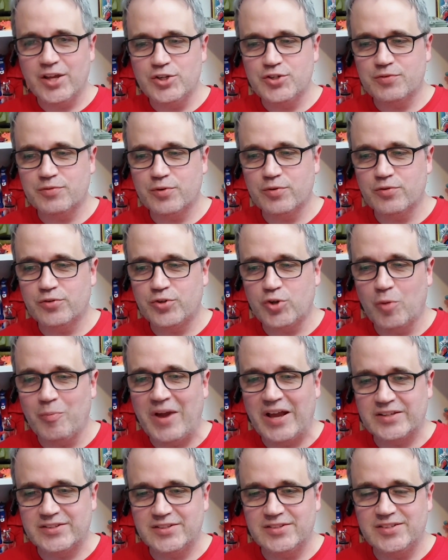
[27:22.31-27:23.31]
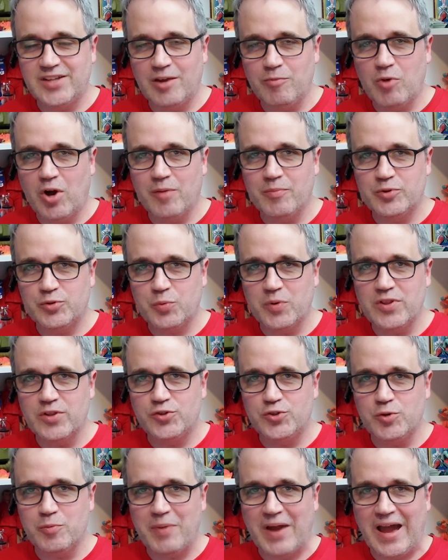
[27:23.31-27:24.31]
for Tomax and Xamot between the
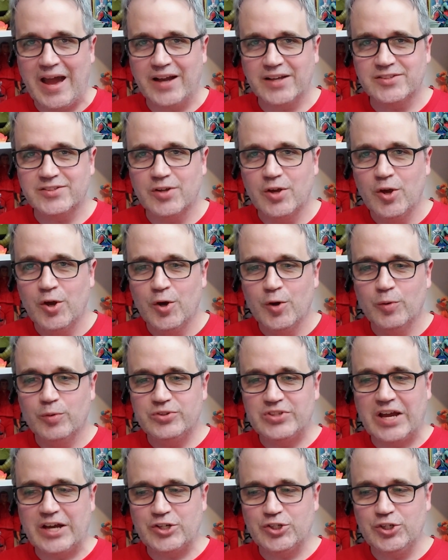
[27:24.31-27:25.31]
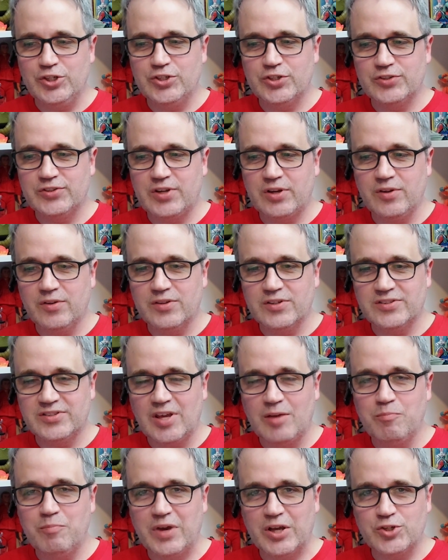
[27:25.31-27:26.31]
2 packs was actually just the
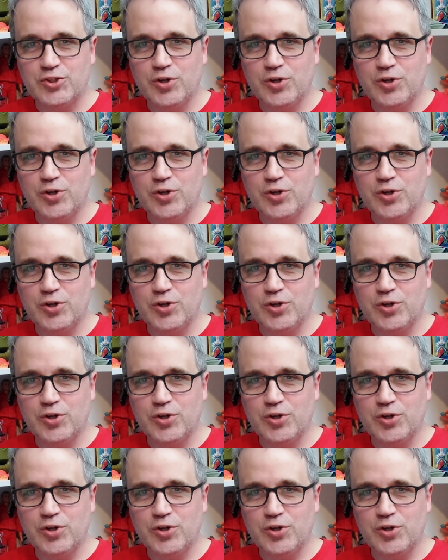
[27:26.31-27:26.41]
same picture